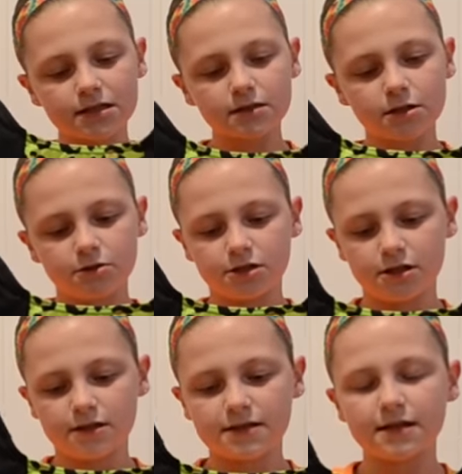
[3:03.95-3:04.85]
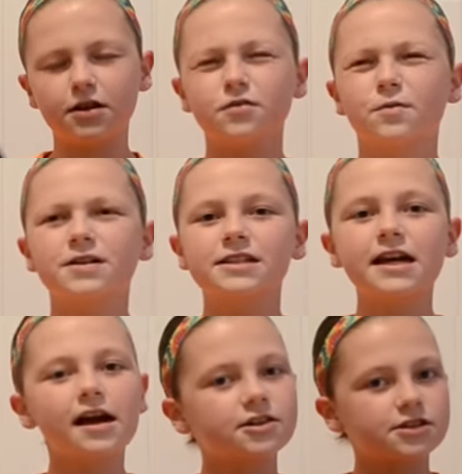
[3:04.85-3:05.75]
Solutions. And one
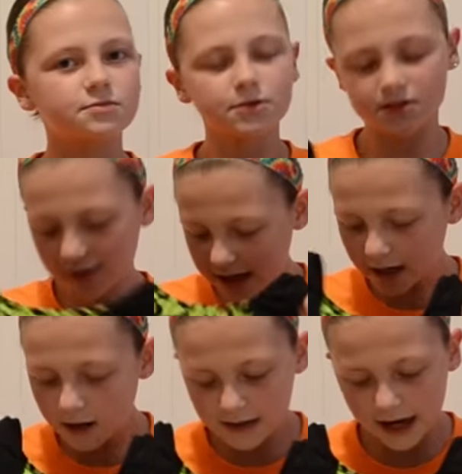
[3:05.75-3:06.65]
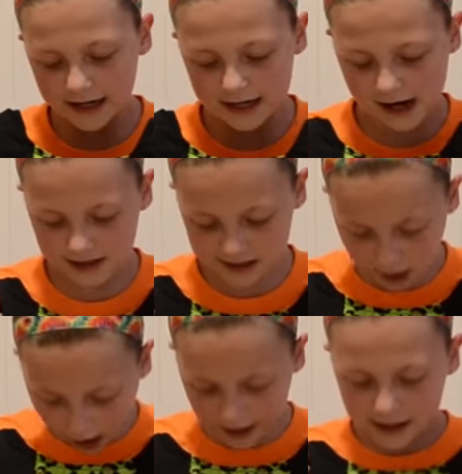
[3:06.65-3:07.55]
day I just was looking online and I
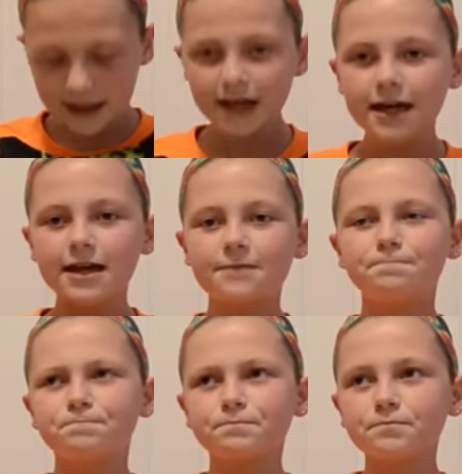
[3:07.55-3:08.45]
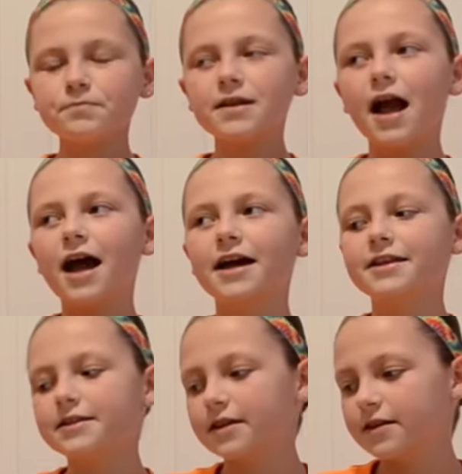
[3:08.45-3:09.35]
saw it. And
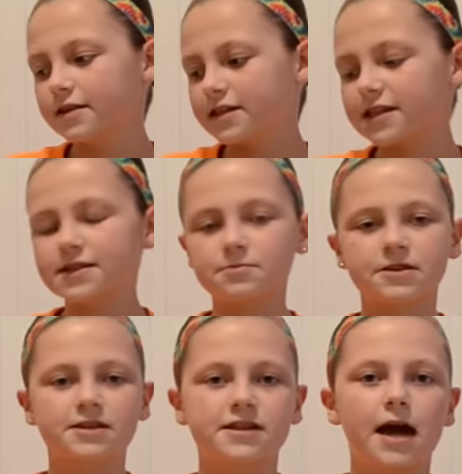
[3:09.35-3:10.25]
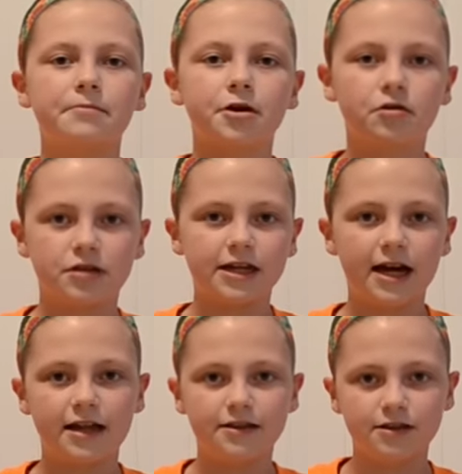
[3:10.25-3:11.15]
I this is the time I only
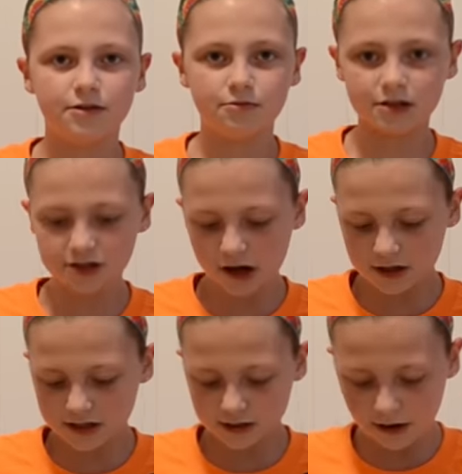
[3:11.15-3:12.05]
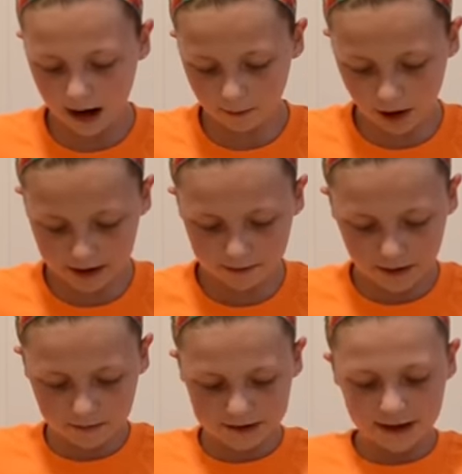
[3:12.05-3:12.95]
had the unitard, so I wanted
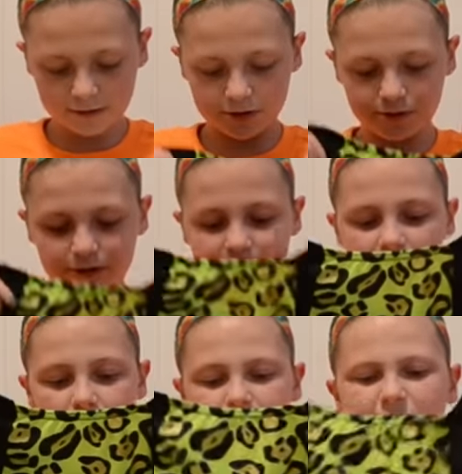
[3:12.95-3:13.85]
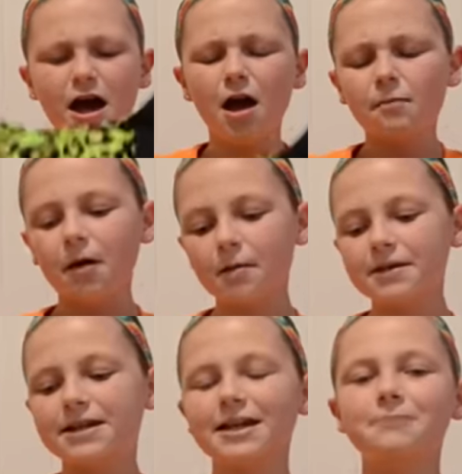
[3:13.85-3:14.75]
one without shorts, and I was like,
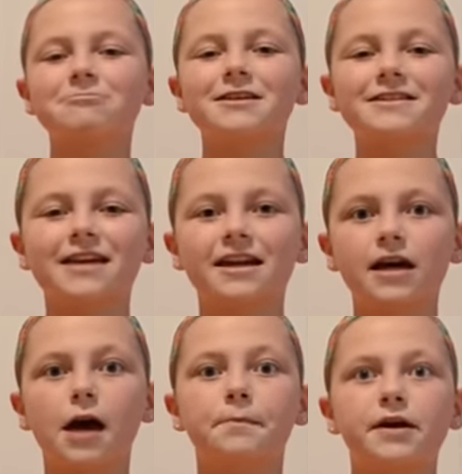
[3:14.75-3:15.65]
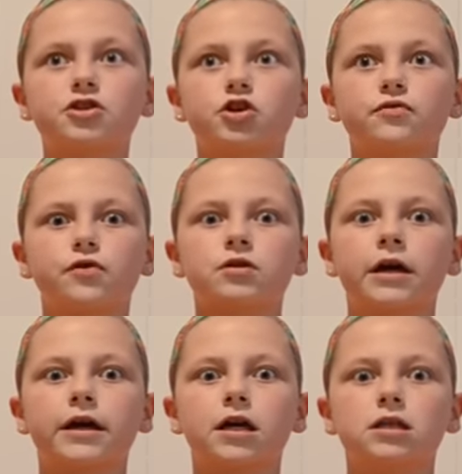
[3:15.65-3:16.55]
Mommy, can I please get it? I begged her for
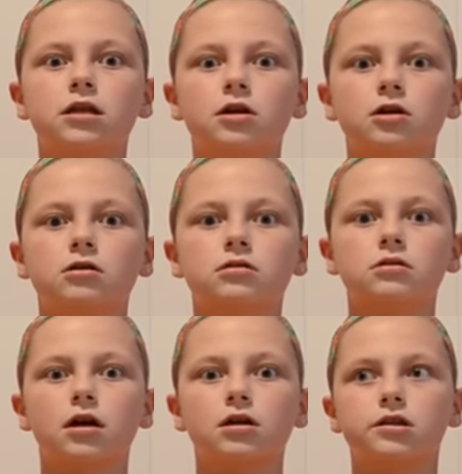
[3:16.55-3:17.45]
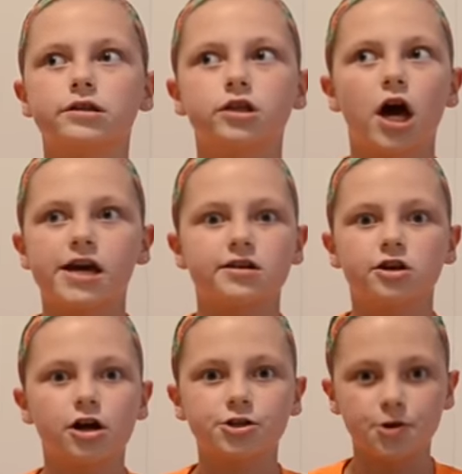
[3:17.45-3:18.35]
like a year like
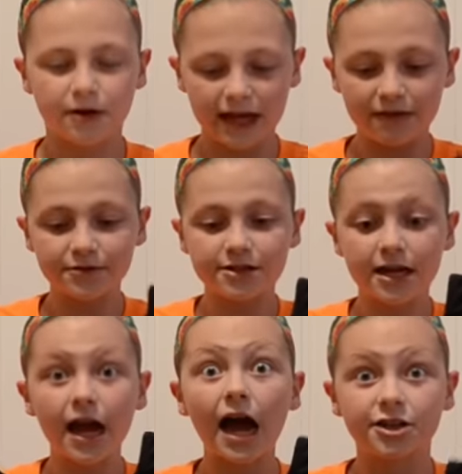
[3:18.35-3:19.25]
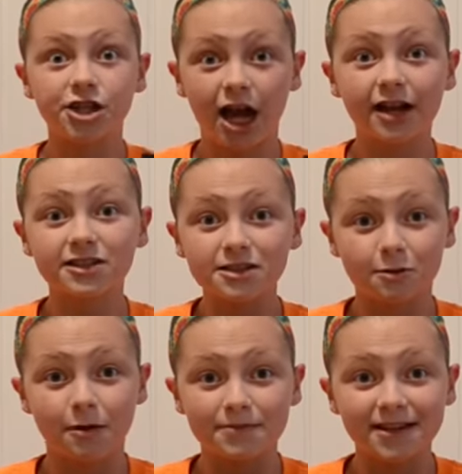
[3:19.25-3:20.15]
not joking every day i checked the
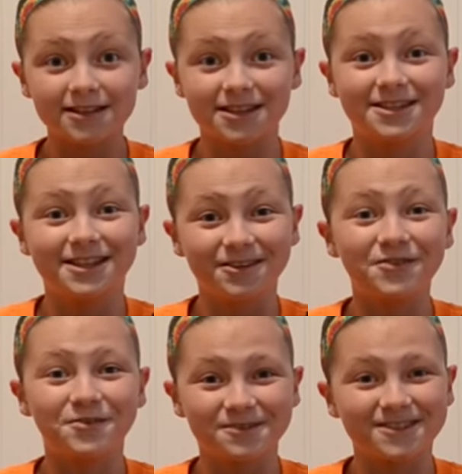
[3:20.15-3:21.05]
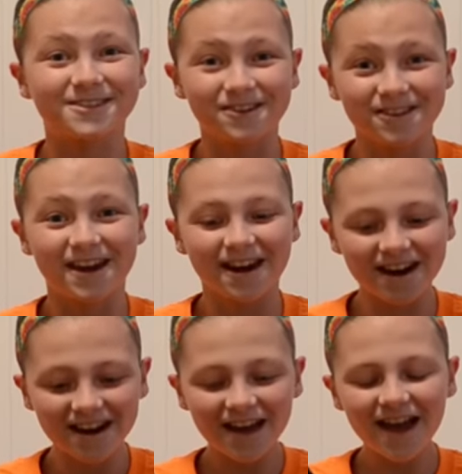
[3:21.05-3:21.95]
website to see if it was still
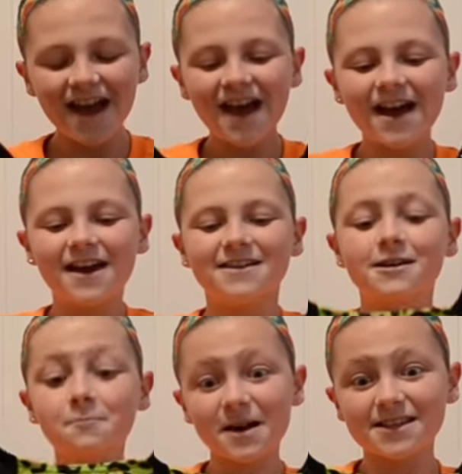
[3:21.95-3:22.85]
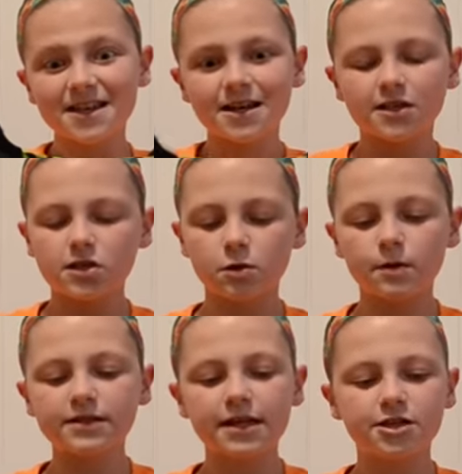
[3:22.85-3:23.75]
there and it was so
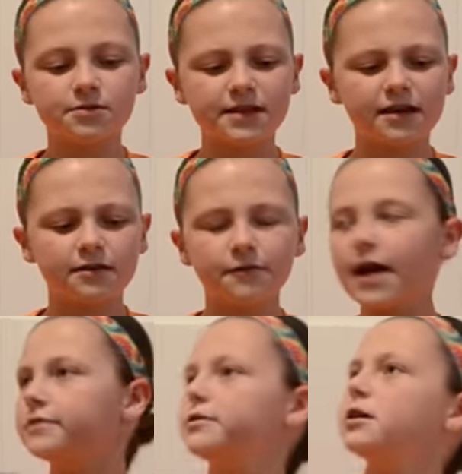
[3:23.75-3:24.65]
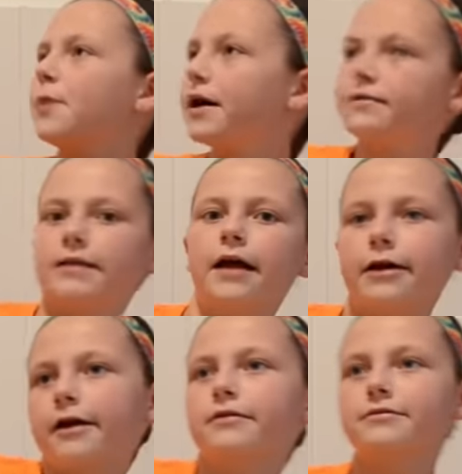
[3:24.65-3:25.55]
one day she was like fine you can buy i don't care